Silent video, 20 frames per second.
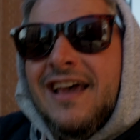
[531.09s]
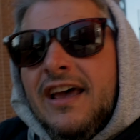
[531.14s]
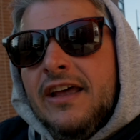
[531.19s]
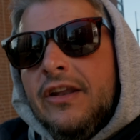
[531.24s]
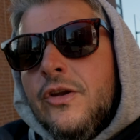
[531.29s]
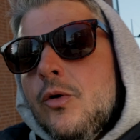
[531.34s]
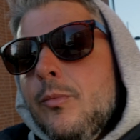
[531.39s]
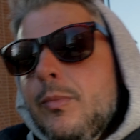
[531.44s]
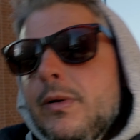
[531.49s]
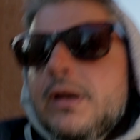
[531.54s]

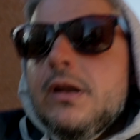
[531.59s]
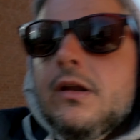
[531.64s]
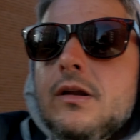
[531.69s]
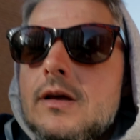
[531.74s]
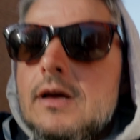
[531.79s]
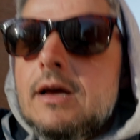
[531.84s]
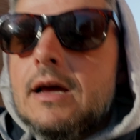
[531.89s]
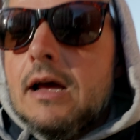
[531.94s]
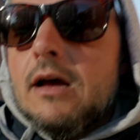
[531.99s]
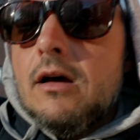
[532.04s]
No, but
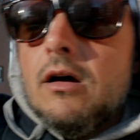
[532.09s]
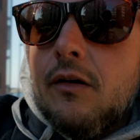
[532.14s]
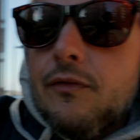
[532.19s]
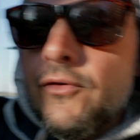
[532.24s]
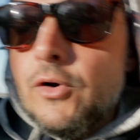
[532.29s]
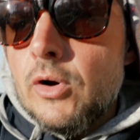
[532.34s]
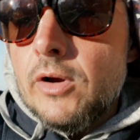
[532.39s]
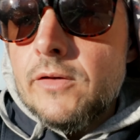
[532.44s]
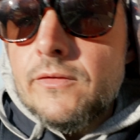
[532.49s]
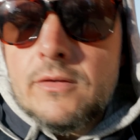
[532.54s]
of
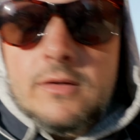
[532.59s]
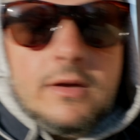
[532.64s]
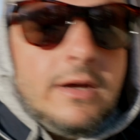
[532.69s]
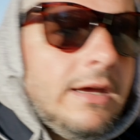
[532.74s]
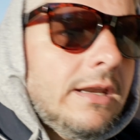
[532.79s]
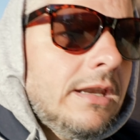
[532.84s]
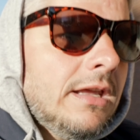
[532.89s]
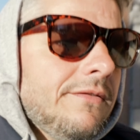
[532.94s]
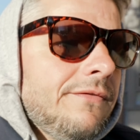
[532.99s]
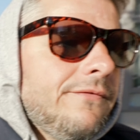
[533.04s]
course,
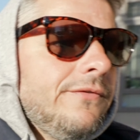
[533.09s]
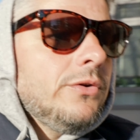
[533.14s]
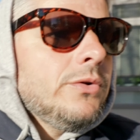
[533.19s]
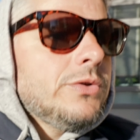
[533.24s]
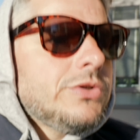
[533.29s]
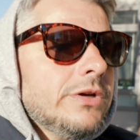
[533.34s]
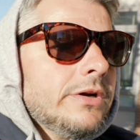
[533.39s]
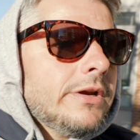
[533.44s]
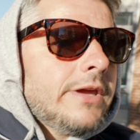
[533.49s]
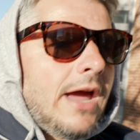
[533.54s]
in a
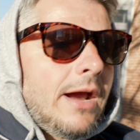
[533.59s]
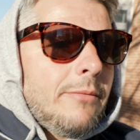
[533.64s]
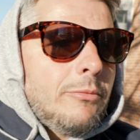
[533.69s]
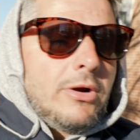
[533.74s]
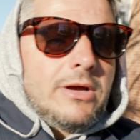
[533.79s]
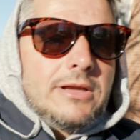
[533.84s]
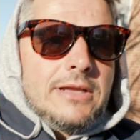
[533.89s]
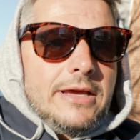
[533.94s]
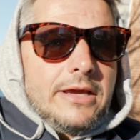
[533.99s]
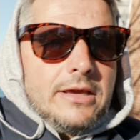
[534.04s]
future
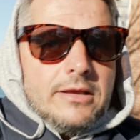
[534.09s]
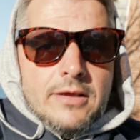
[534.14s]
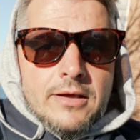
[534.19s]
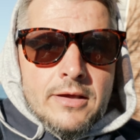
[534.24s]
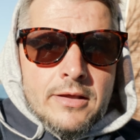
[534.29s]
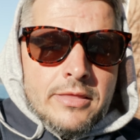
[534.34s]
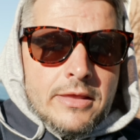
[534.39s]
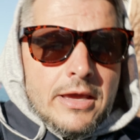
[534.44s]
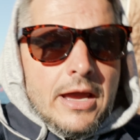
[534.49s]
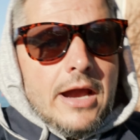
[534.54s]
camera, like
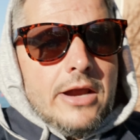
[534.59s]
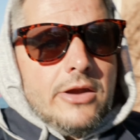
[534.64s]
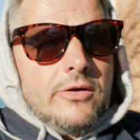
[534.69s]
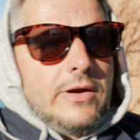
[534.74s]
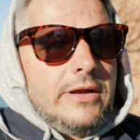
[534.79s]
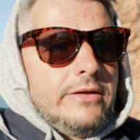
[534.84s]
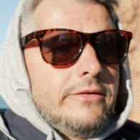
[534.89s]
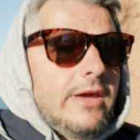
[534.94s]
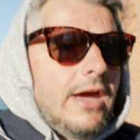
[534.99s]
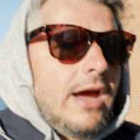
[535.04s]
the higher
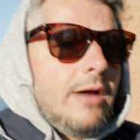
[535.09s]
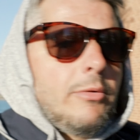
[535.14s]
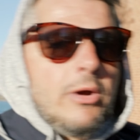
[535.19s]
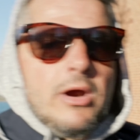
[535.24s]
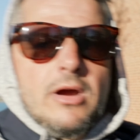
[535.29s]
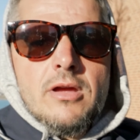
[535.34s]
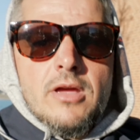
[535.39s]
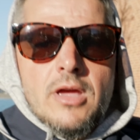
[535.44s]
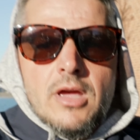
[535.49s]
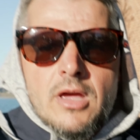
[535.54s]
end camera,